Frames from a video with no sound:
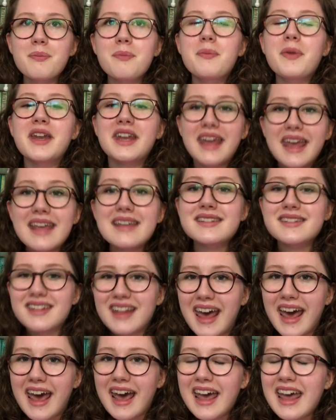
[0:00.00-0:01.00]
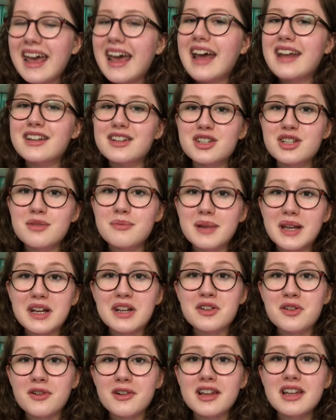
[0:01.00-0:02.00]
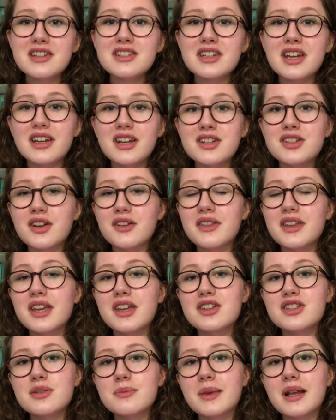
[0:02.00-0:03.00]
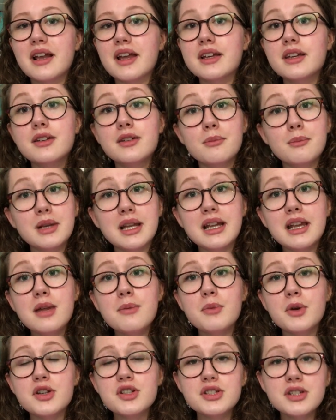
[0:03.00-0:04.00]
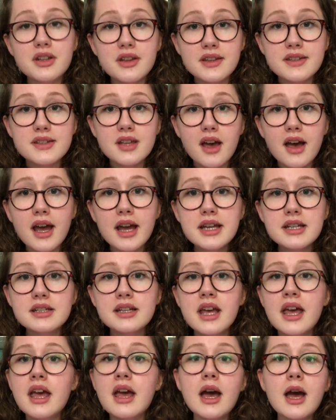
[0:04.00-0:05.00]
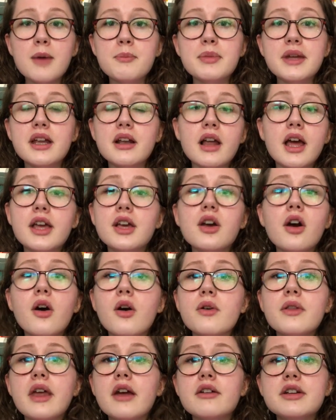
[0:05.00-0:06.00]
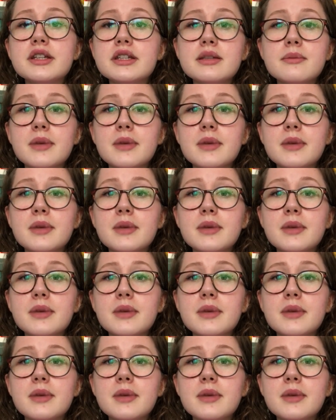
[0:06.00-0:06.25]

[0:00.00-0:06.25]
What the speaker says: but it is there and it should be acknowledged, and I don't think it should be like completely pushed to the side and be like, oh, they have a